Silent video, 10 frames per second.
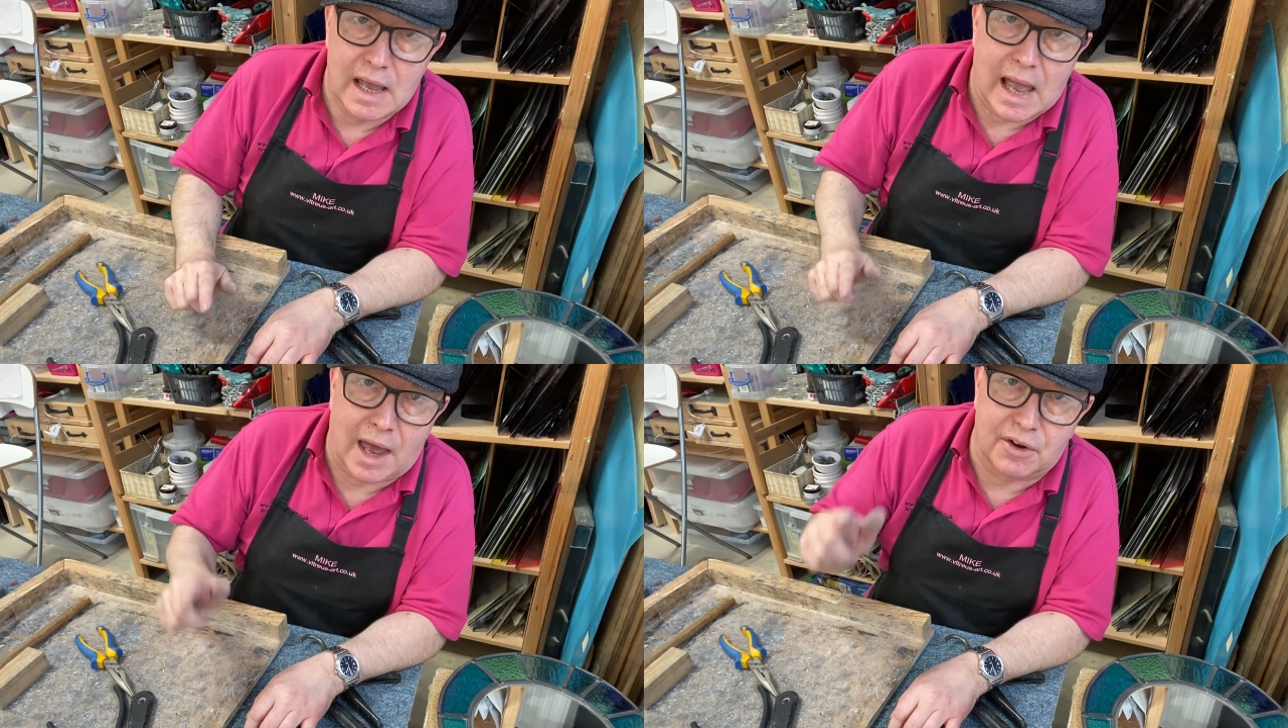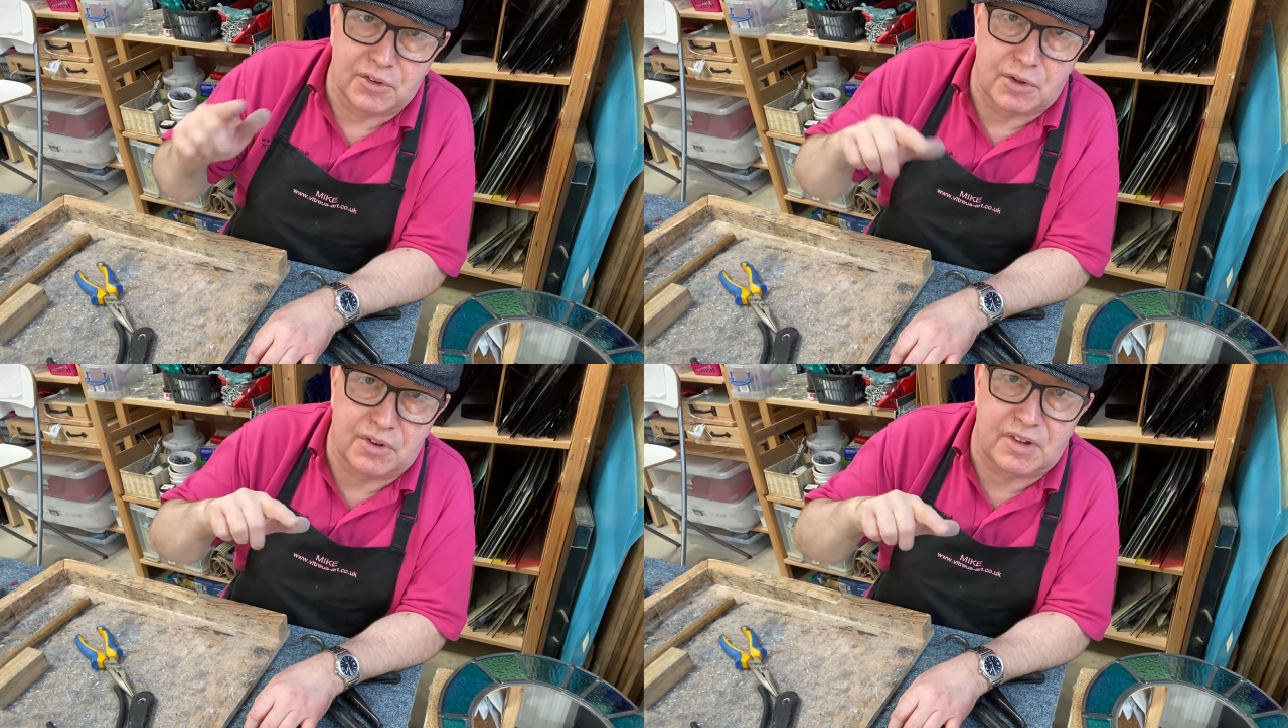and I'll
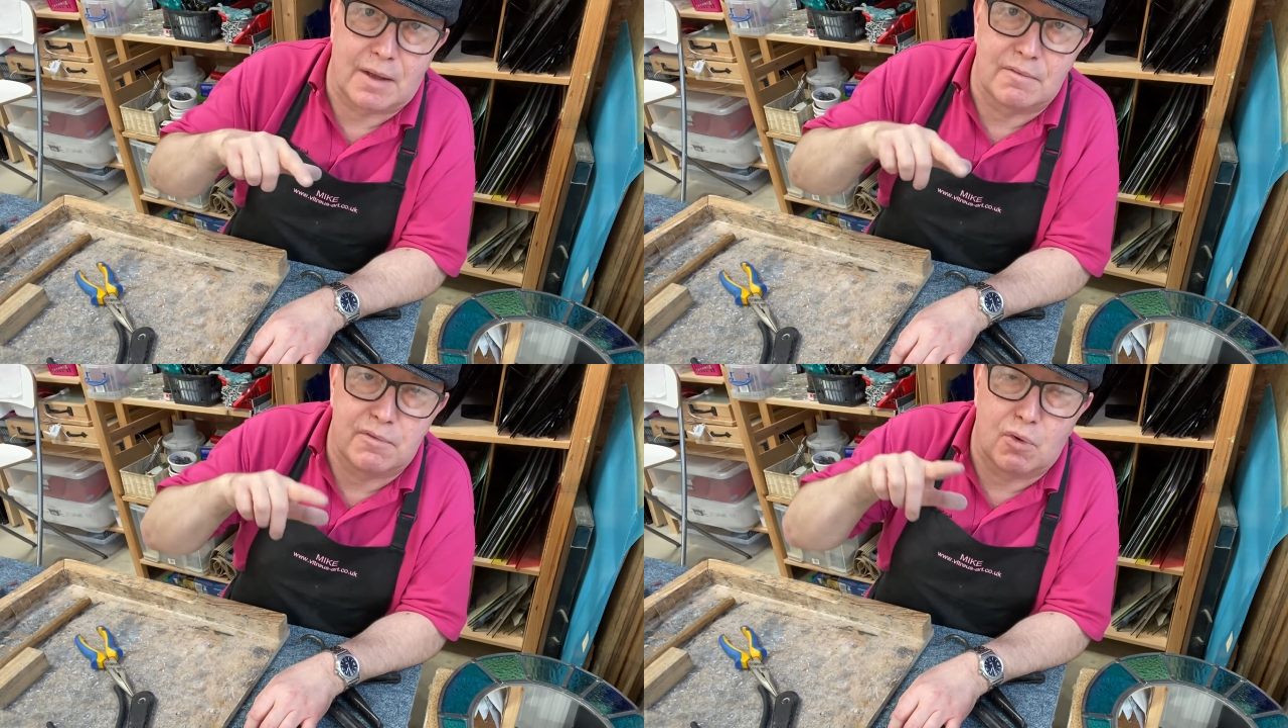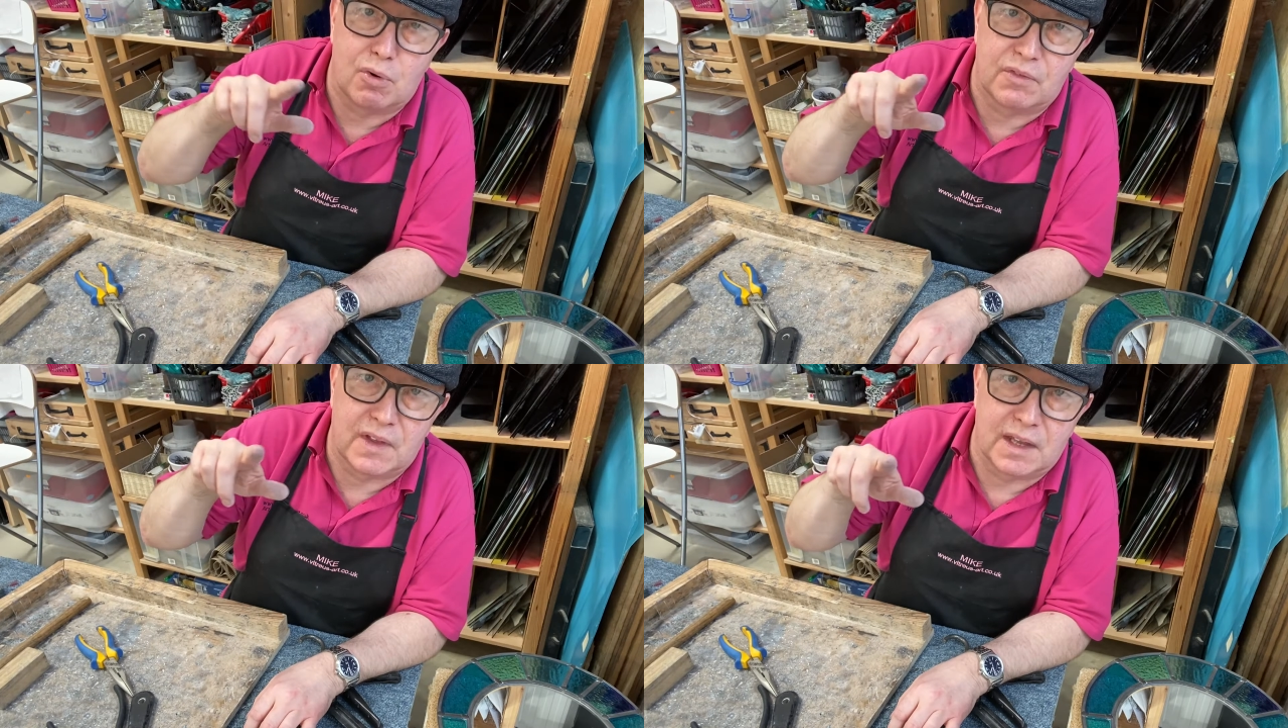do the same
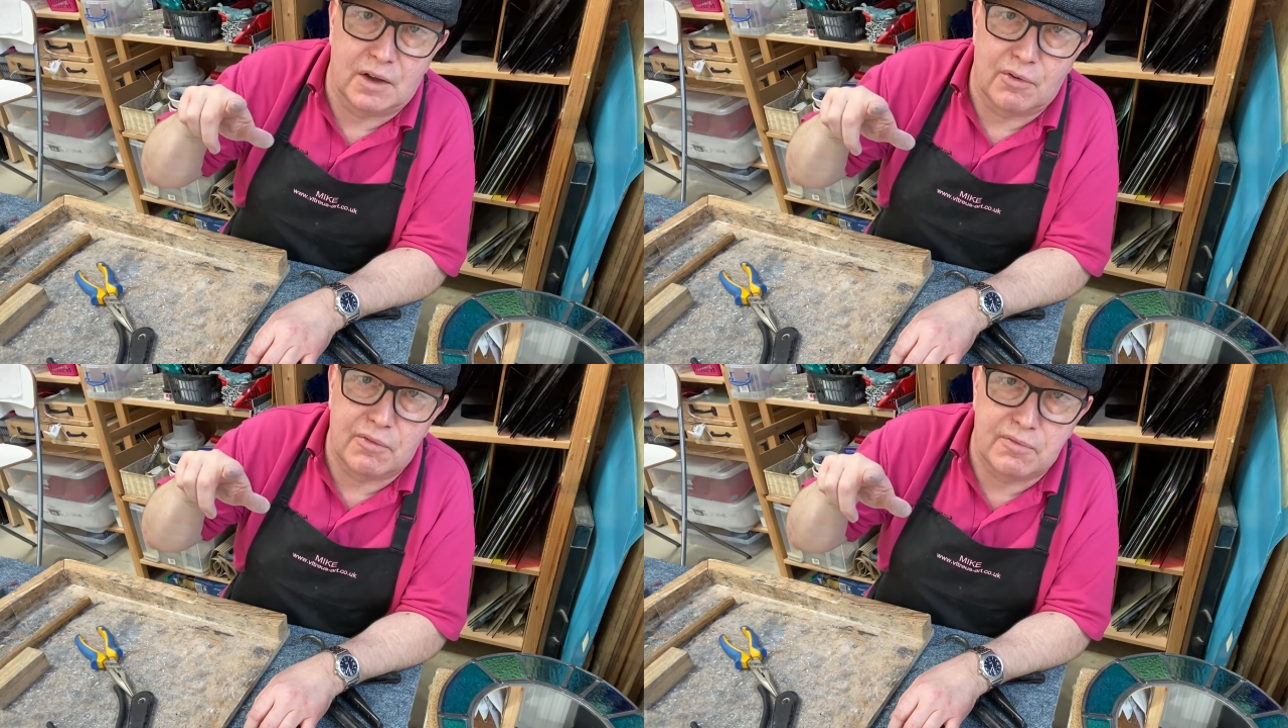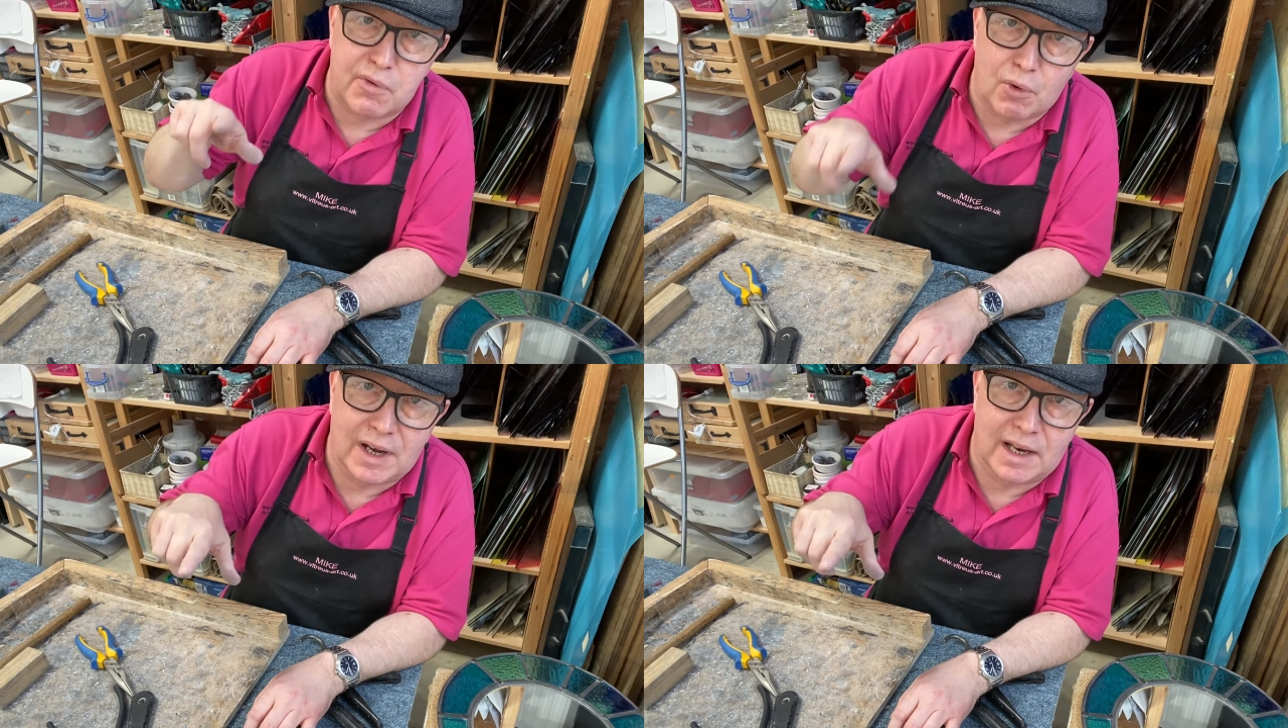for the
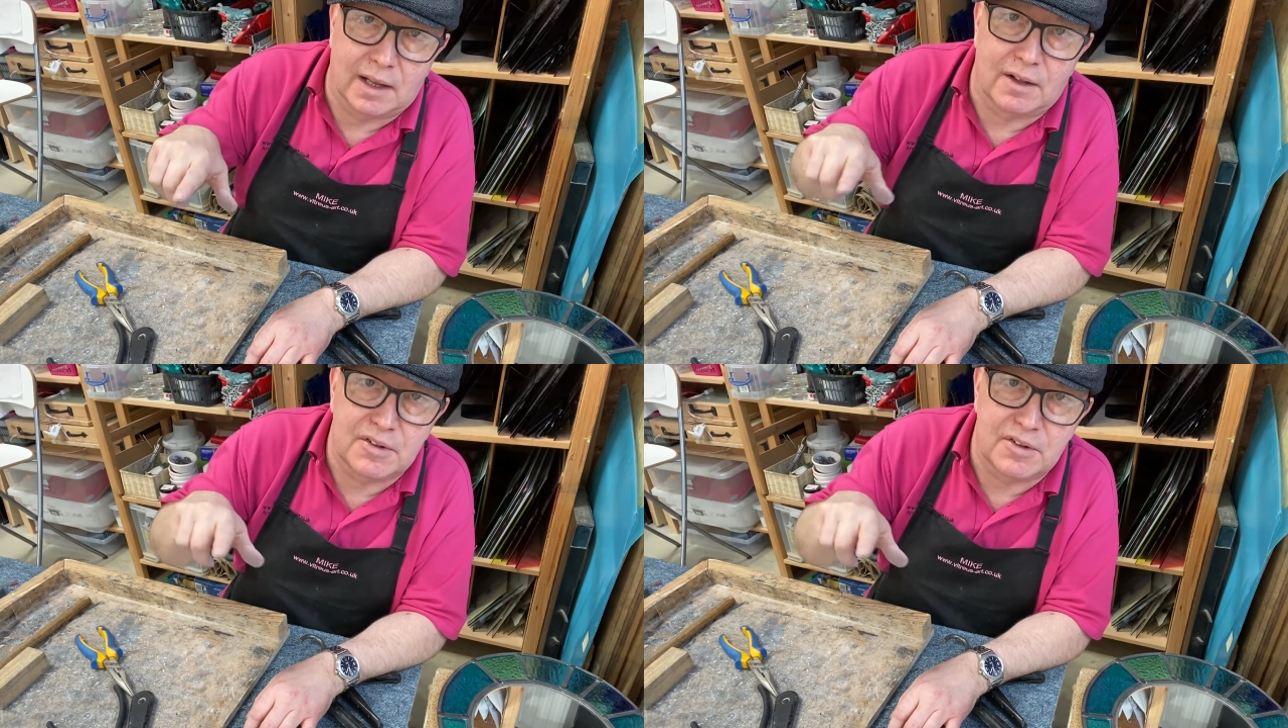foiling